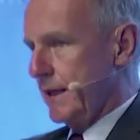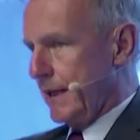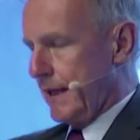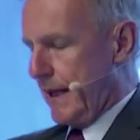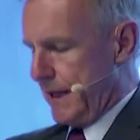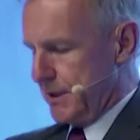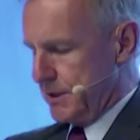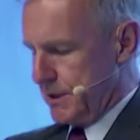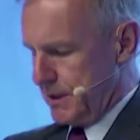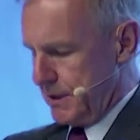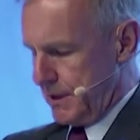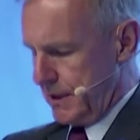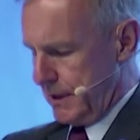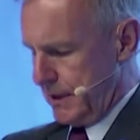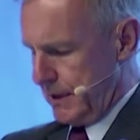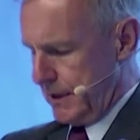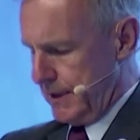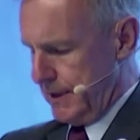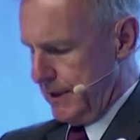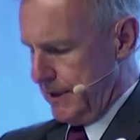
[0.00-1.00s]
last
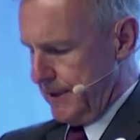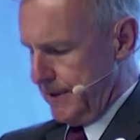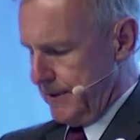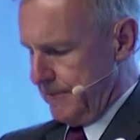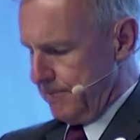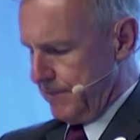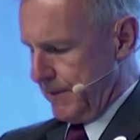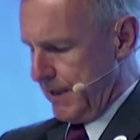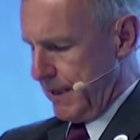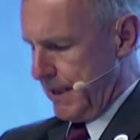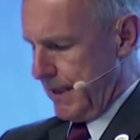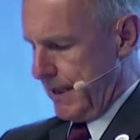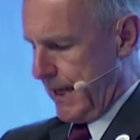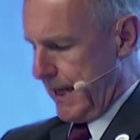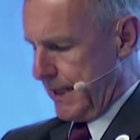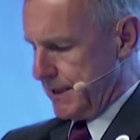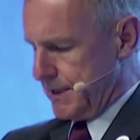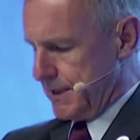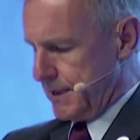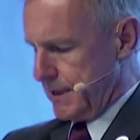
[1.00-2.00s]
uh,
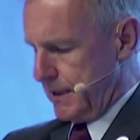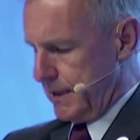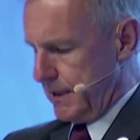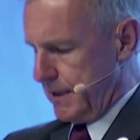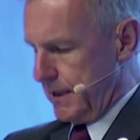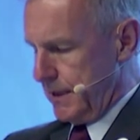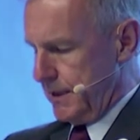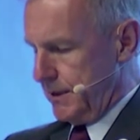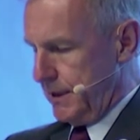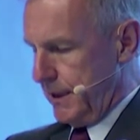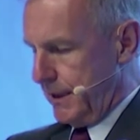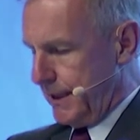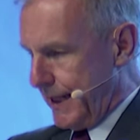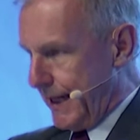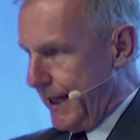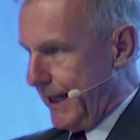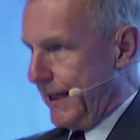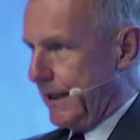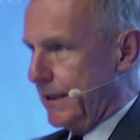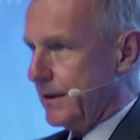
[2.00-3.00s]
last uh,
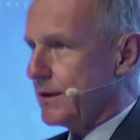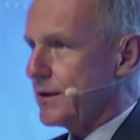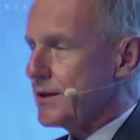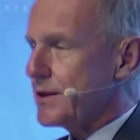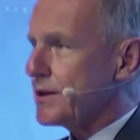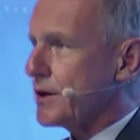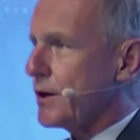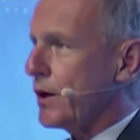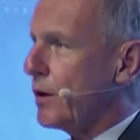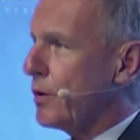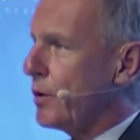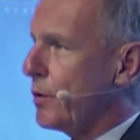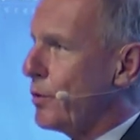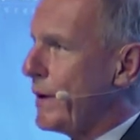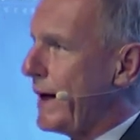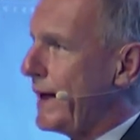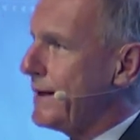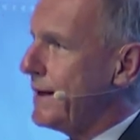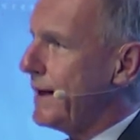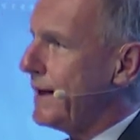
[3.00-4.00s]
decade. So
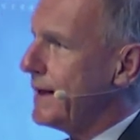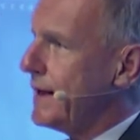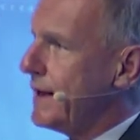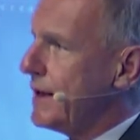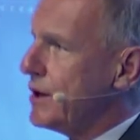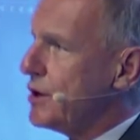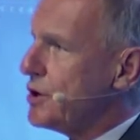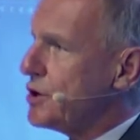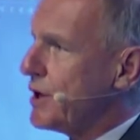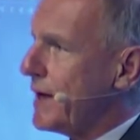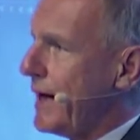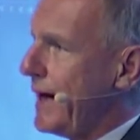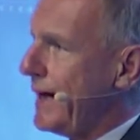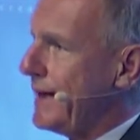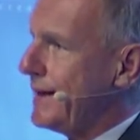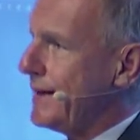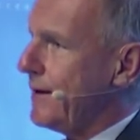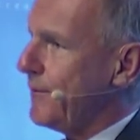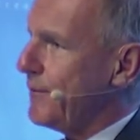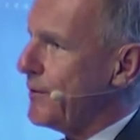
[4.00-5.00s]
when
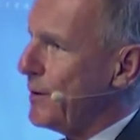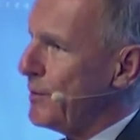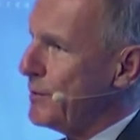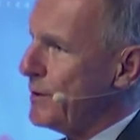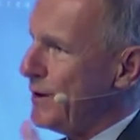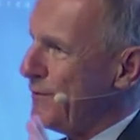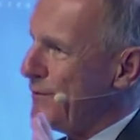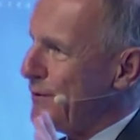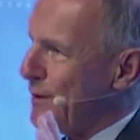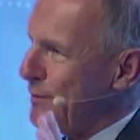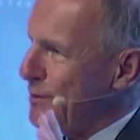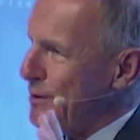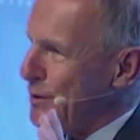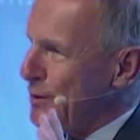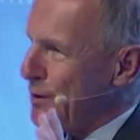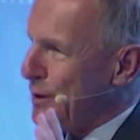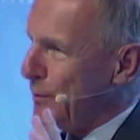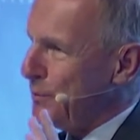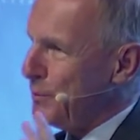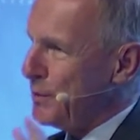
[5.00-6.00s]
China from the from the
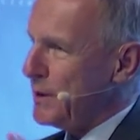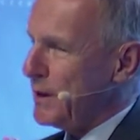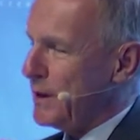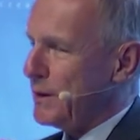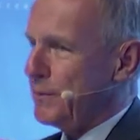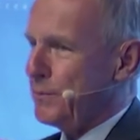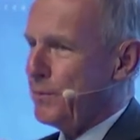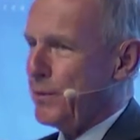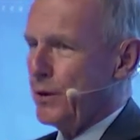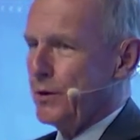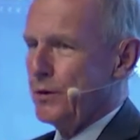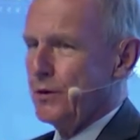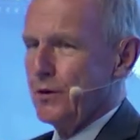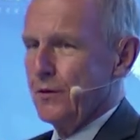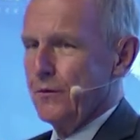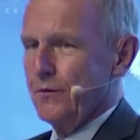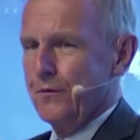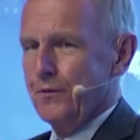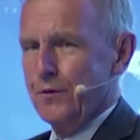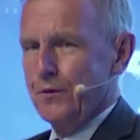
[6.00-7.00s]
European point
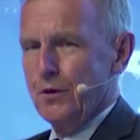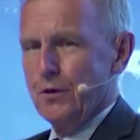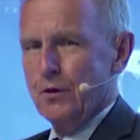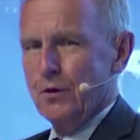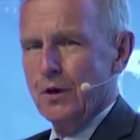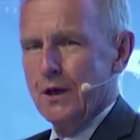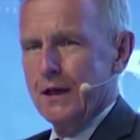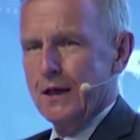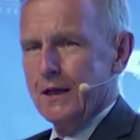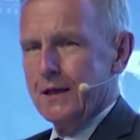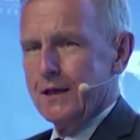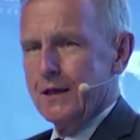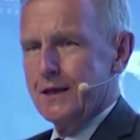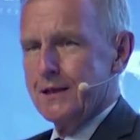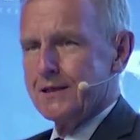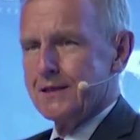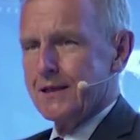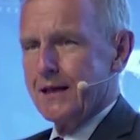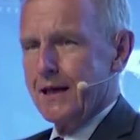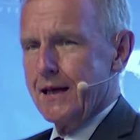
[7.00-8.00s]
of view
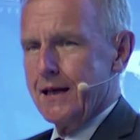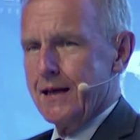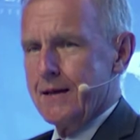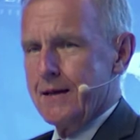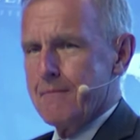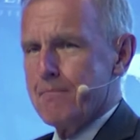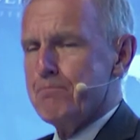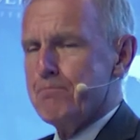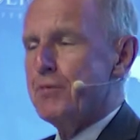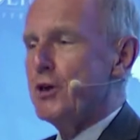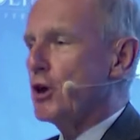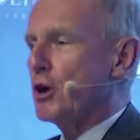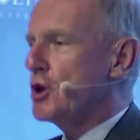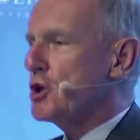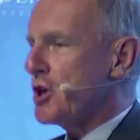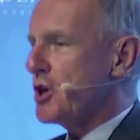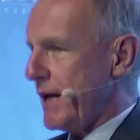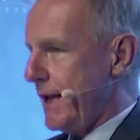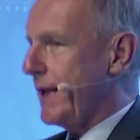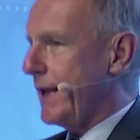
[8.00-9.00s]
is a big
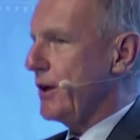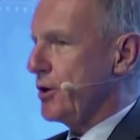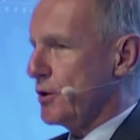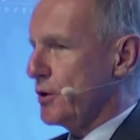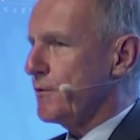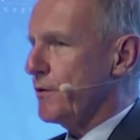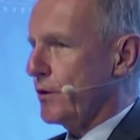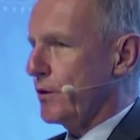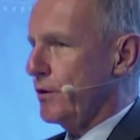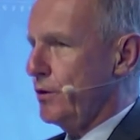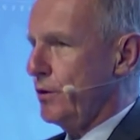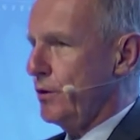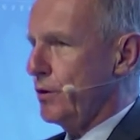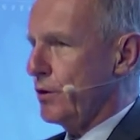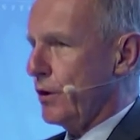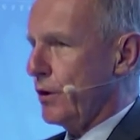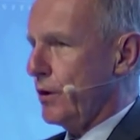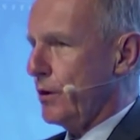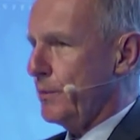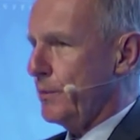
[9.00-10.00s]
challenge for
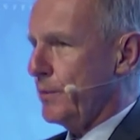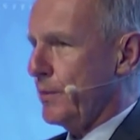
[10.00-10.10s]
Europe,